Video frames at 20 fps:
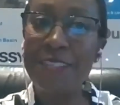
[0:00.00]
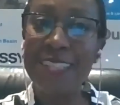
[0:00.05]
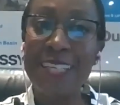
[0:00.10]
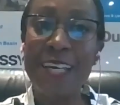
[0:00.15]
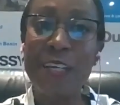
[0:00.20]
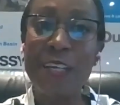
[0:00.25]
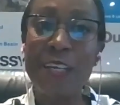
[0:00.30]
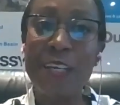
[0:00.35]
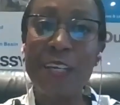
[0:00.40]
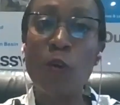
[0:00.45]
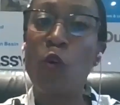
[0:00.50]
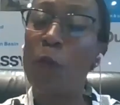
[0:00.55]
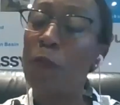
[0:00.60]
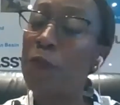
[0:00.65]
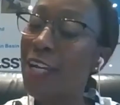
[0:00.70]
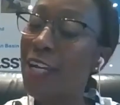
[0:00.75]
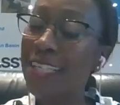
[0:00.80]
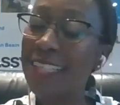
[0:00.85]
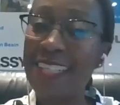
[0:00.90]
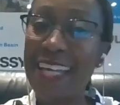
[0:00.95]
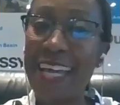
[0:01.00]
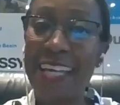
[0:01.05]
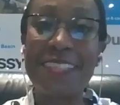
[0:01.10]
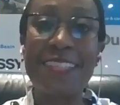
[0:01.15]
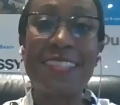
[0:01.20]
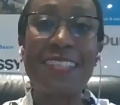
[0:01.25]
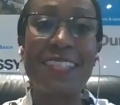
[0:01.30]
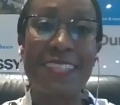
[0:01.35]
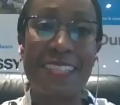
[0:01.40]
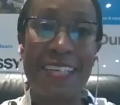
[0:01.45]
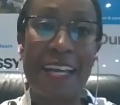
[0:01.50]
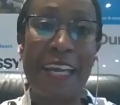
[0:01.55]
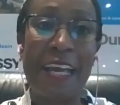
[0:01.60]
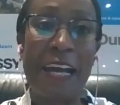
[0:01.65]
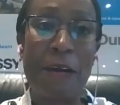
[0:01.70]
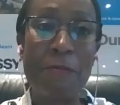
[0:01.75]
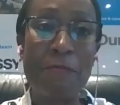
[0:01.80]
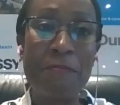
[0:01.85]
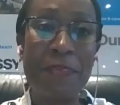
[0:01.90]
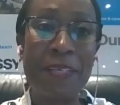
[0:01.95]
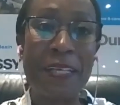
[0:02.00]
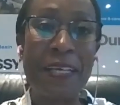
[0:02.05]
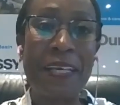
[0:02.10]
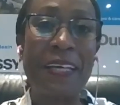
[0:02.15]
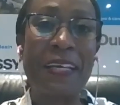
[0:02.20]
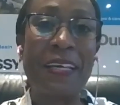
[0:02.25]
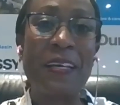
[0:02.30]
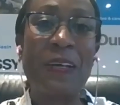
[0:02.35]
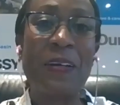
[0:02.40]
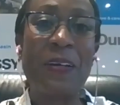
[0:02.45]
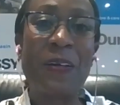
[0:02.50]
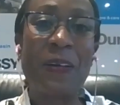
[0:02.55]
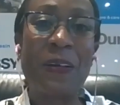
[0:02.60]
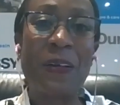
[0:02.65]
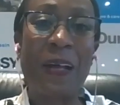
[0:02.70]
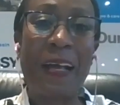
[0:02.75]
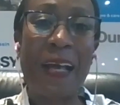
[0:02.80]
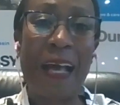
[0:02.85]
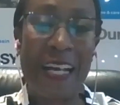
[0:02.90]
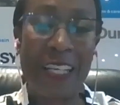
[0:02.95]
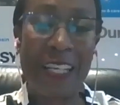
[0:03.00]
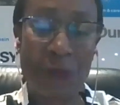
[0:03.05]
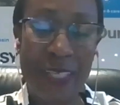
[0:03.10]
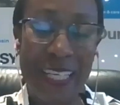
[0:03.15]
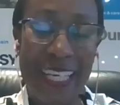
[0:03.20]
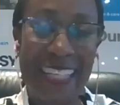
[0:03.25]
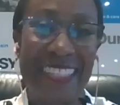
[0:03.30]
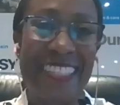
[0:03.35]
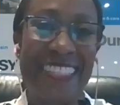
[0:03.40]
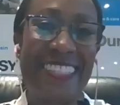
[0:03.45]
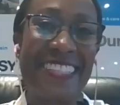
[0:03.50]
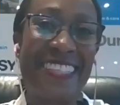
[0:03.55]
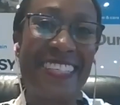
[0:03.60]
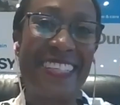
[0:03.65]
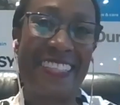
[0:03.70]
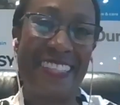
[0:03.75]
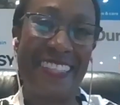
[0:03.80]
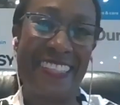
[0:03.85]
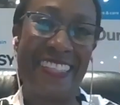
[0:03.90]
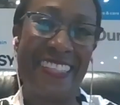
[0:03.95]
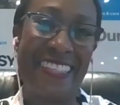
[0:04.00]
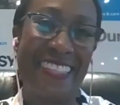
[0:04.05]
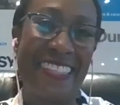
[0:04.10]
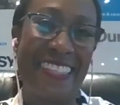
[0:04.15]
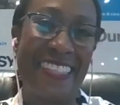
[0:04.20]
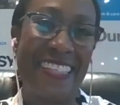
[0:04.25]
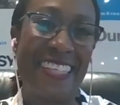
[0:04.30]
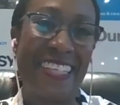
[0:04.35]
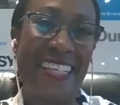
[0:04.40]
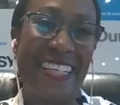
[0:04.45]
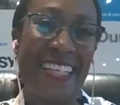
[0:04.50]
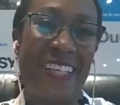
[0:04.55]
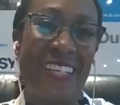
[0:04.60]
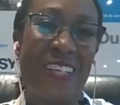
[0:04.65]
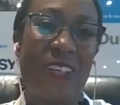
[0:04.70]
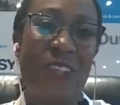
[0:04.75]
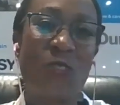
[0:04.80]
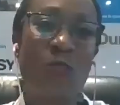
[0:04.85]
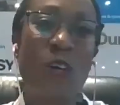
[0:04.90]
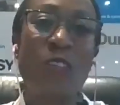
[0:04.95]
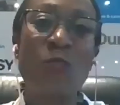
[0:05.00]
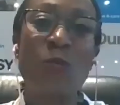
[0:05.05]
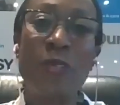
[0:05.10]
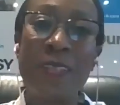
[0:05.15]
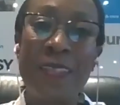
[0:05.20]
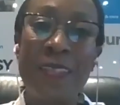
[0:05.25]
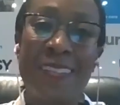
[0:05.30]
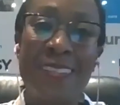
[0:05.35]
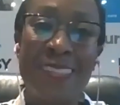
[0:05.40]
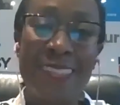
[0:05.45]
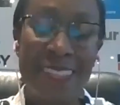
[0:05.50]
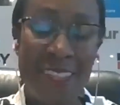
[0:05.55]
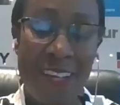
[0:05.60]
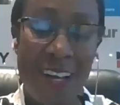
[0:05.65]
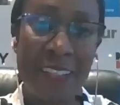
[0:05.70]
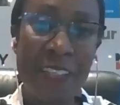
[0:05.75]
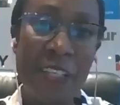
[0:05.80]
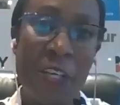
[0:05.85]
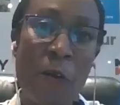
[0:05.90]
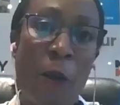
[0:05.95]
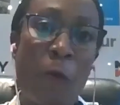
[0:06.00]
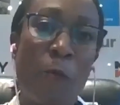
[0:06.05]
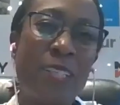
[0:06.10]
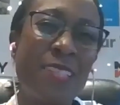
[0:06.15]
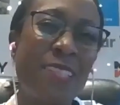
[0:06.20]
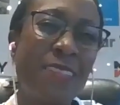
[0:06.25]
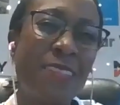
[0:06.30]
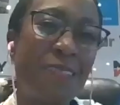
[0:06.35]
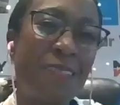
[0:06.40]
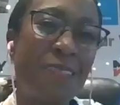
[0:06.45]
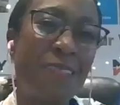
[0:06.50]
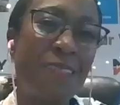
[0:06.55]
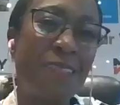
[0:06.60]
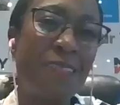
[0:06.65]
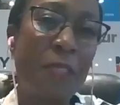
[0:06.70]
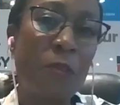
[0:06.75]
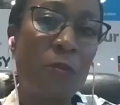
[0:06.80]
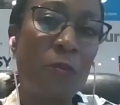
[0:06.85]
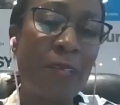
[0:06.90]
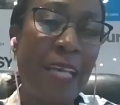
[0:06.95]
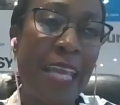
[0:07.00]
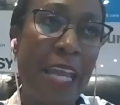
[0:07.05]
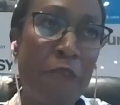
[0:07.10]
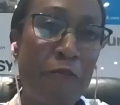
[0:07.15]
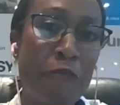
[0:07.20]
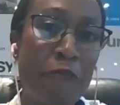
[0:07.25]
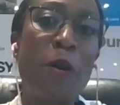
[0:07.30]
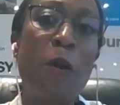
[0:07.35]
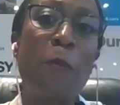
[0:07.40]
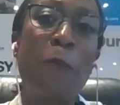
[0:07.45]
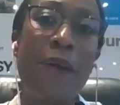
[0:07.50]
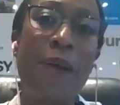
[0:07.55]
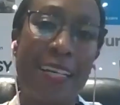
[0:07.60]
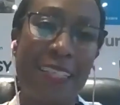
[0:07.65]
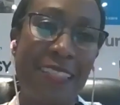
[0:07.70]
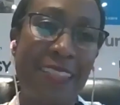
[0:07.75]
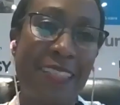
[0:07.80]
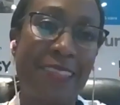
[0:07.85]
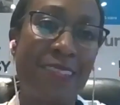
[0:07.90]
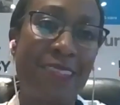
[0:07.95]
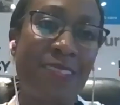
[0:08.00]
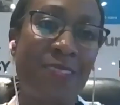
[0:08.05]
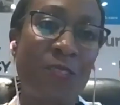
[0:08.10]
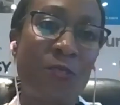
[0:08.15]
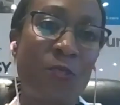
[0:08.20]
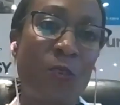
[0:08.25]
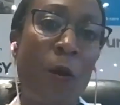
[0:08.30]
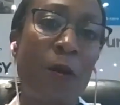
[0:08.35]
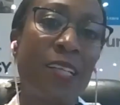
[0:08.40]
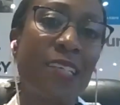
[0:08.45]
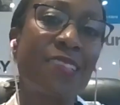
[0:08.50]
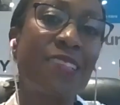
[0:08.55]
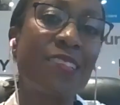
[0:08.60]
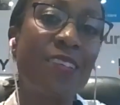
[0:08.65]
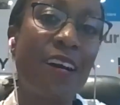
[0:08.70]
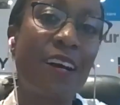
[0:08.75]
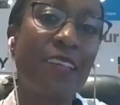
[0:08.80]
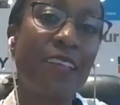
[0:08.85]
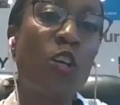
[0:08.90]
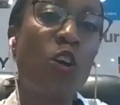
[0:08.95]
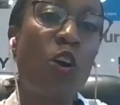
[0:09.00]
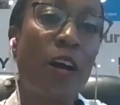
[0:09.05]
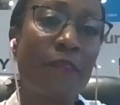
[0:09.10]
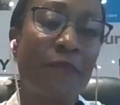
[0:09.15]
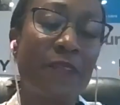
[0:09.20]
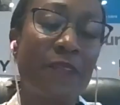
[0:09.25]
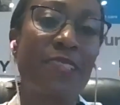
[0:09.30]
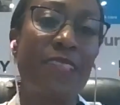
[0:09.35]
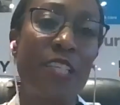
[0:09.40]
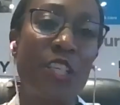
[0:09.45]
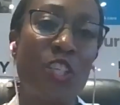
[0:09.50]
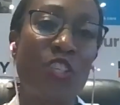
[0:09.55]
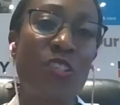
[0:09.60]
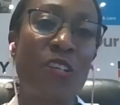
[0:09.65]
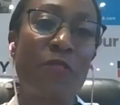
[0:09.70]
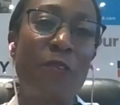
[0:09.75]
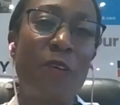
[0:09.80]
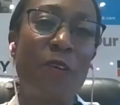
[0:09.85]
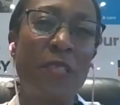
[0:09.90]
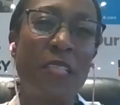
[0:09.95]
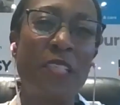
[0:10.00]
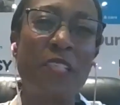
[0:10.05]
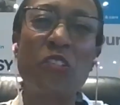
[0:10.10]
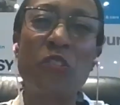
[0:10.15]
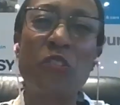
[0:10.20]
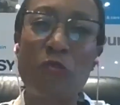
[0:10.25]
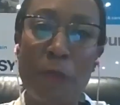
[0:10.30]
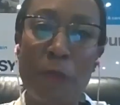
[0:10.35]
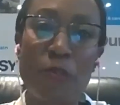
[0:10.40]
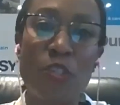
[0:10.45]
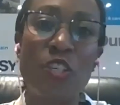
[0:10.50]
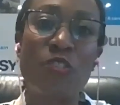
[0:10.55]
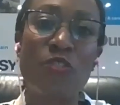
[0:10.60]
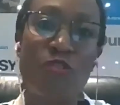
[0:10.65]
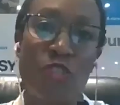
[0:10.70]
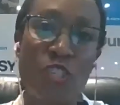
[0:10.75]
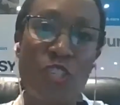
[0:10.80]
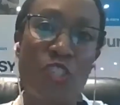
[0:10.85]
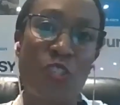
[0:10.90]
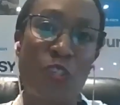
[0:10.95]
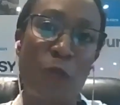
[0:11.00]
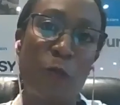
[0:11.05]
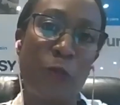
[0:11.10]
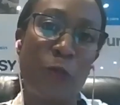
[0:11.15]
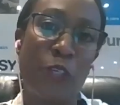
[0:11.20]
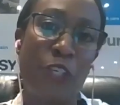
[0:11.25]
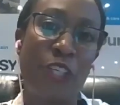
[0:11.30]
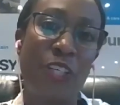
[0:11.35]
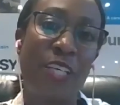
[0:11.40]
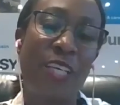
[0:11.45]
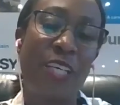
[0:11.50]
said, I hope you're excited as I am as we get into it. So as we start now, I want to hear from our panelists. So I want to start the conversation around the disruption traditional work.